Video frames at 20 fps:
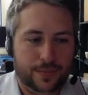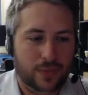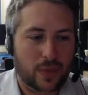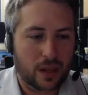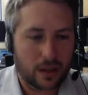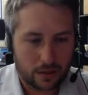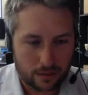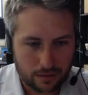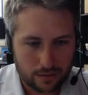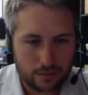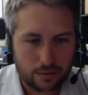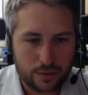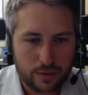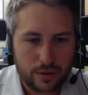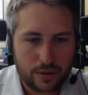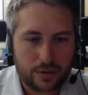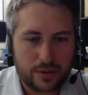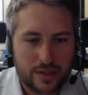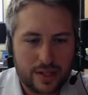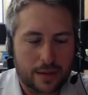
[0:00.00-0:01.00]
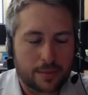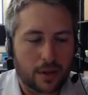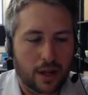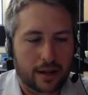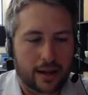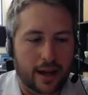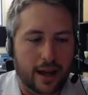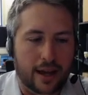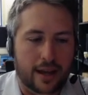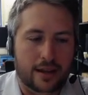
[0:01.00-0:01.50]
it seemed
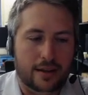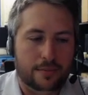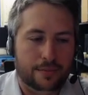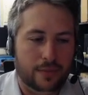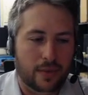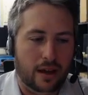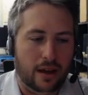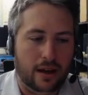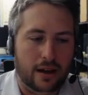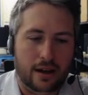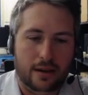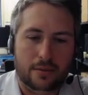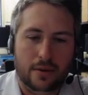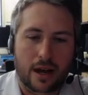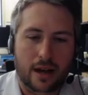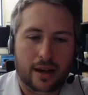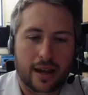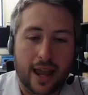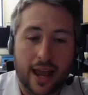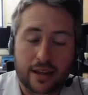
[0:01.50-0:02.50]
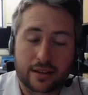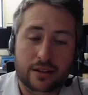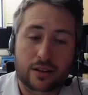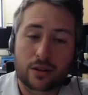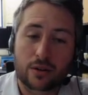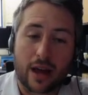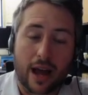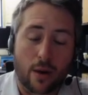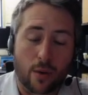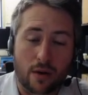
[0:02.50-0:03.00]
like a
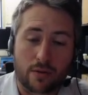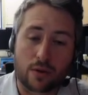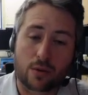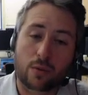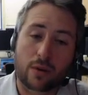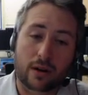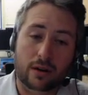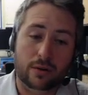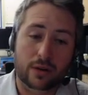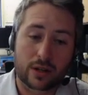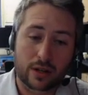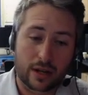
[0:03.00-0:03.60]
candidate, however, where it